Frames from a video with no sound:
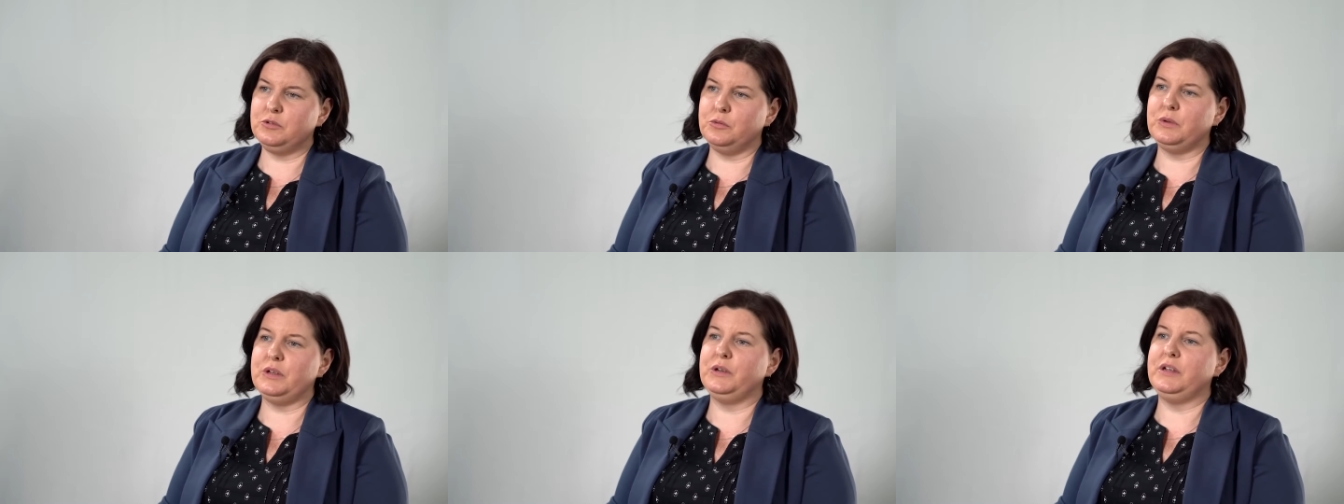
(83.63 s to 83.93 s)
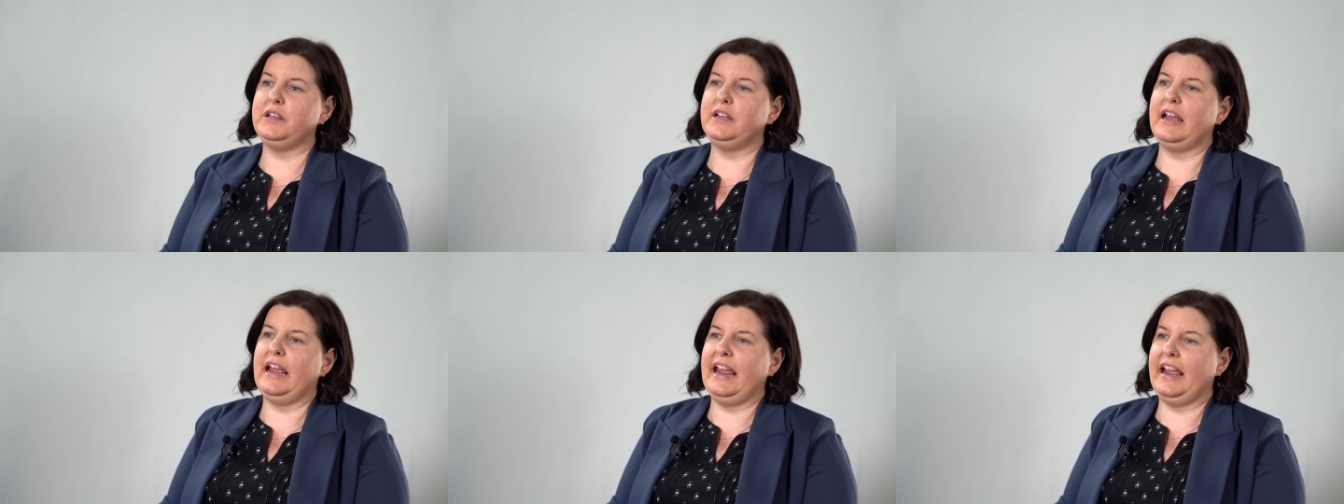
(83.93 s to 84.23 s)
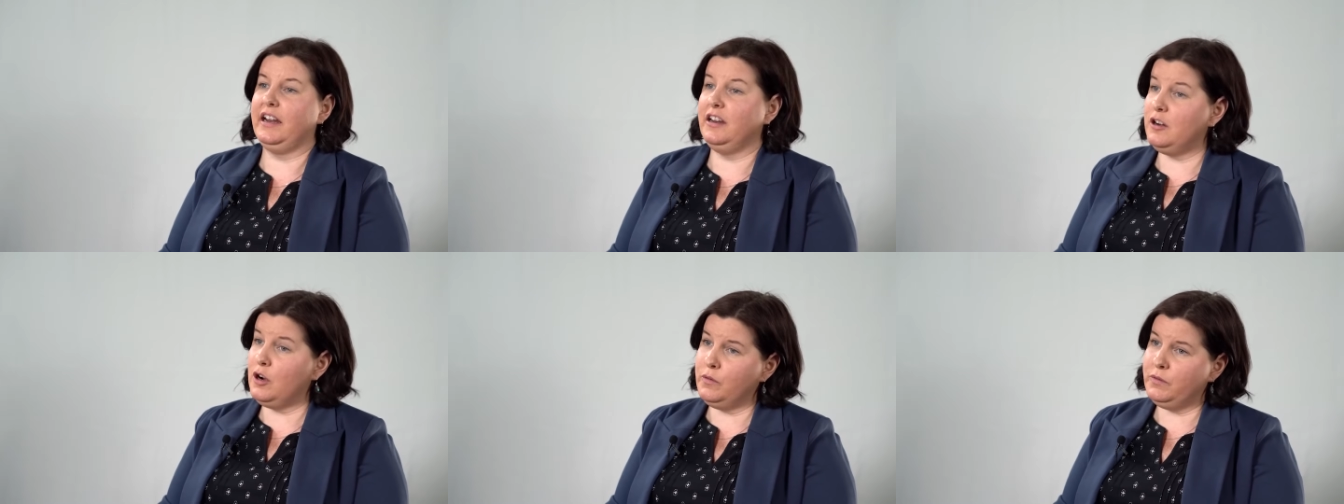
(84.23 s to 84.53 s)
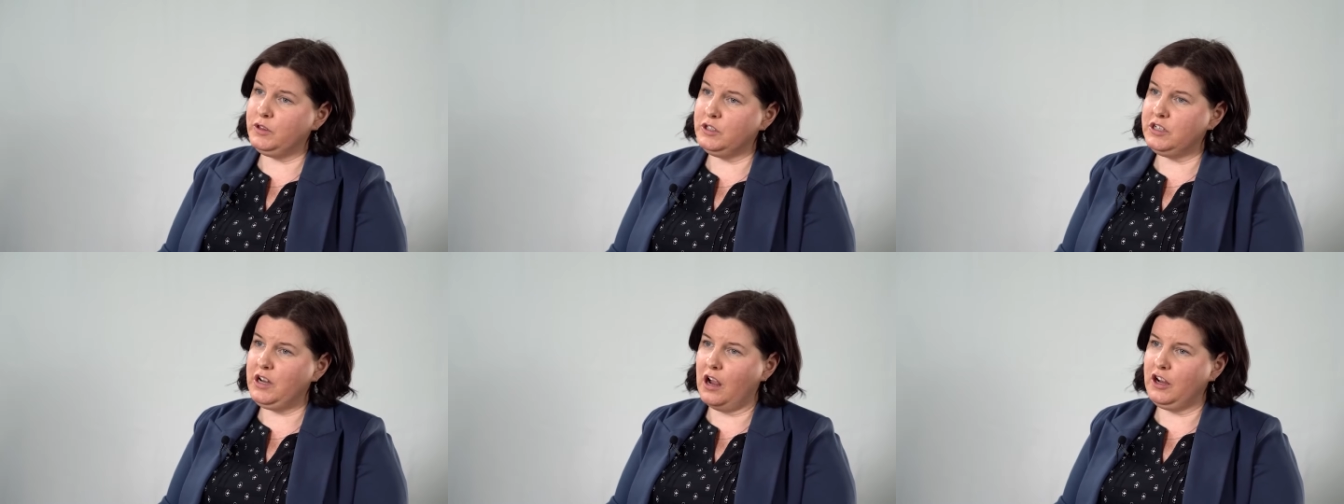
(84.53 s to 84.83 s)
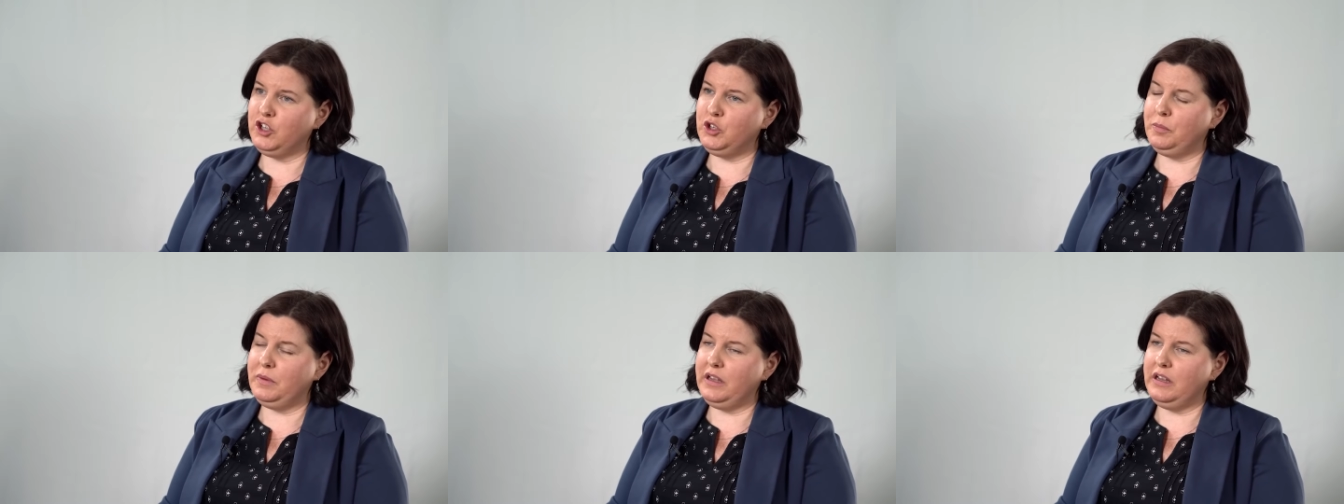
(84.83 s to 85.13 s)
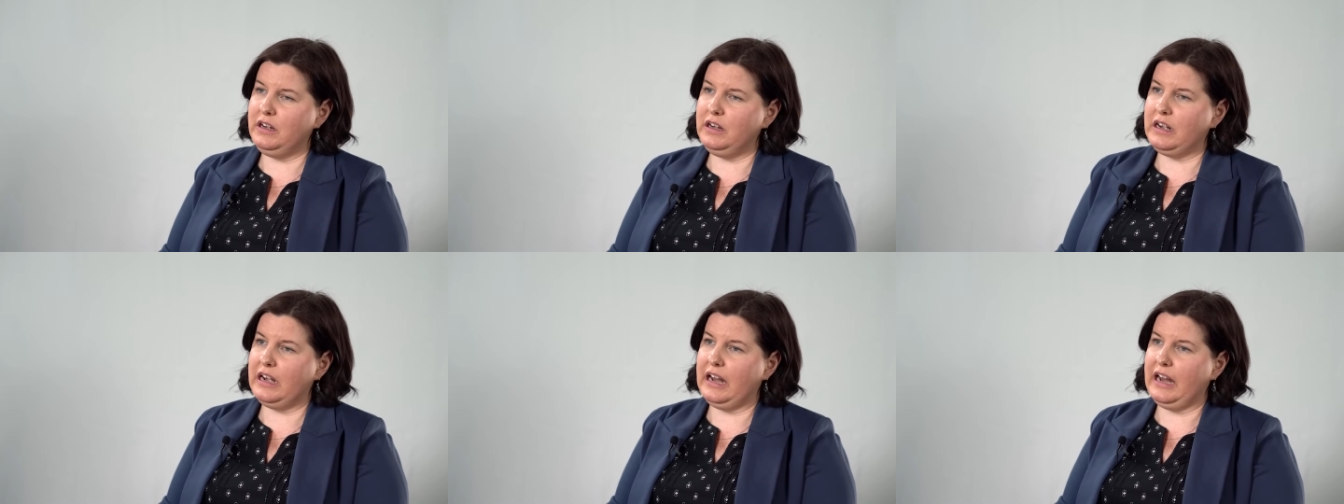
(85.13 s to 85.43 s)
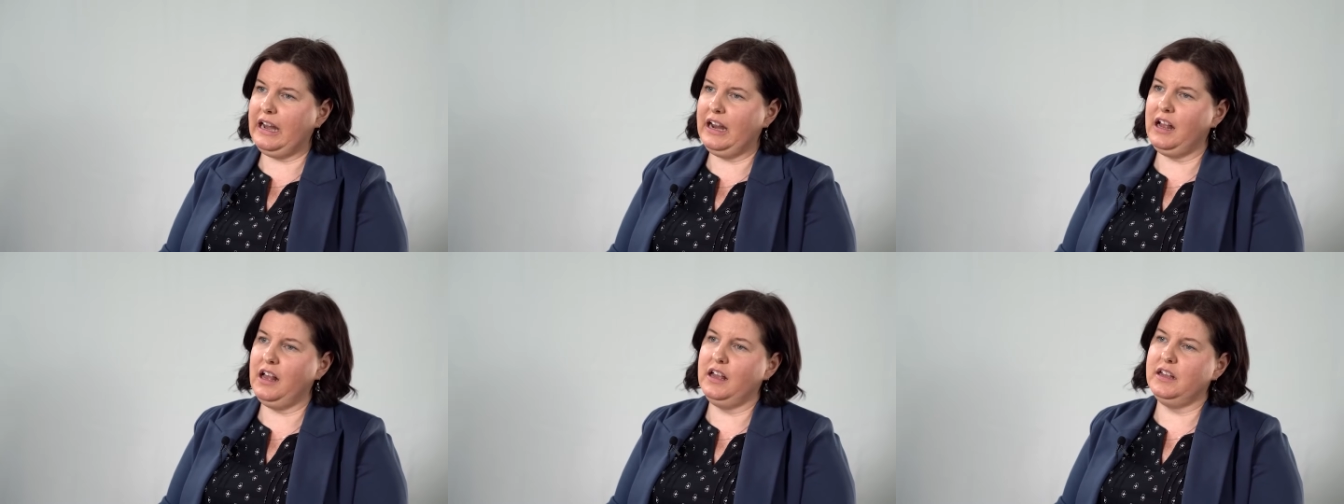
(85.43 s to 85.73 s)
we handed over the document
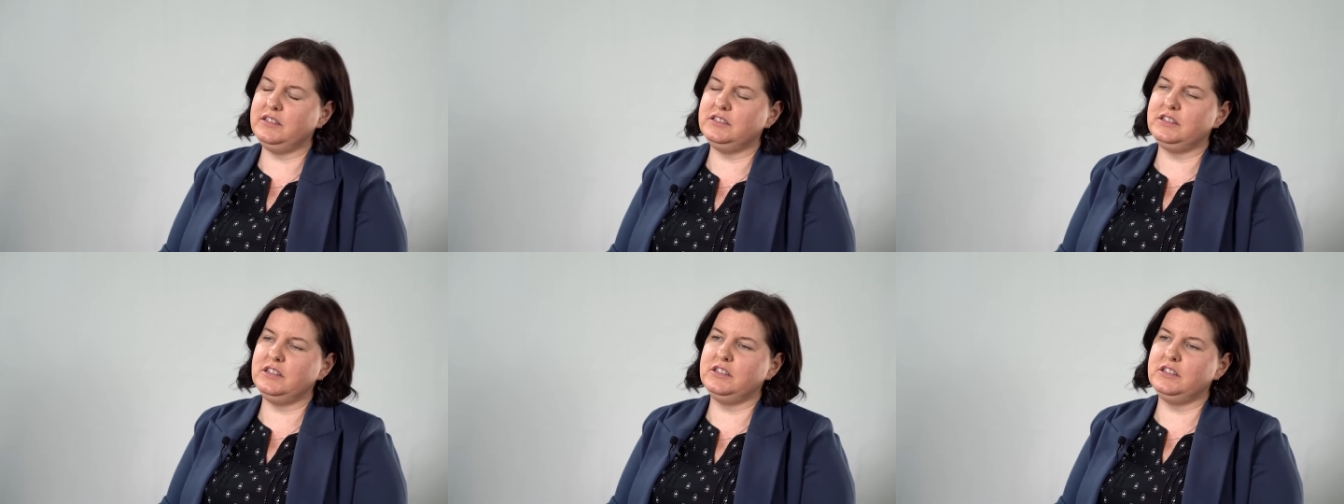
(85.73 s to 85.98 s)
and